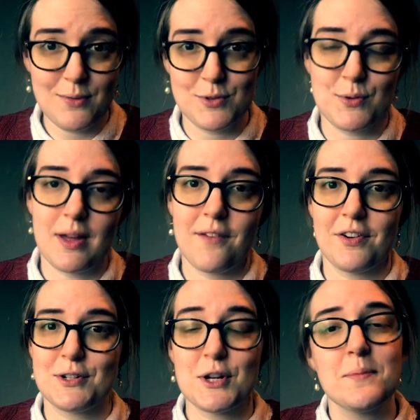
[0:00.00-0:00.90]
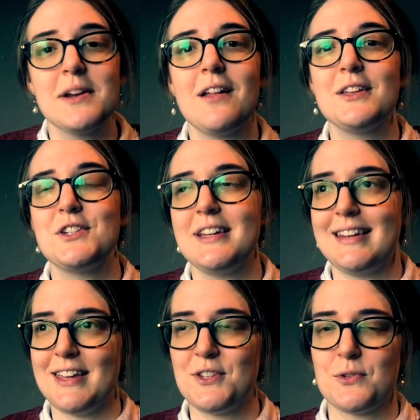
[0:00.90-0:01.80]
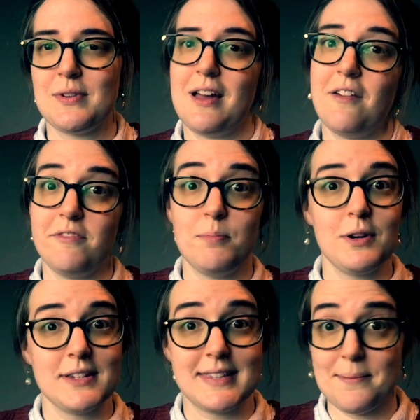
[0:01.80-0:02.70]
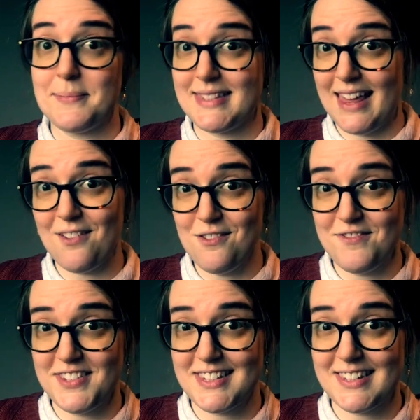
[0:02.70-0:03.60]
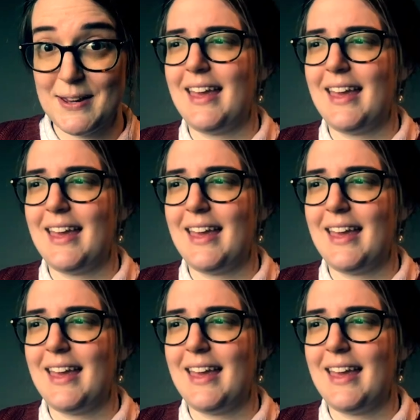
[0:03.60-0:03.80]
which will cover terminology and history of books themselves.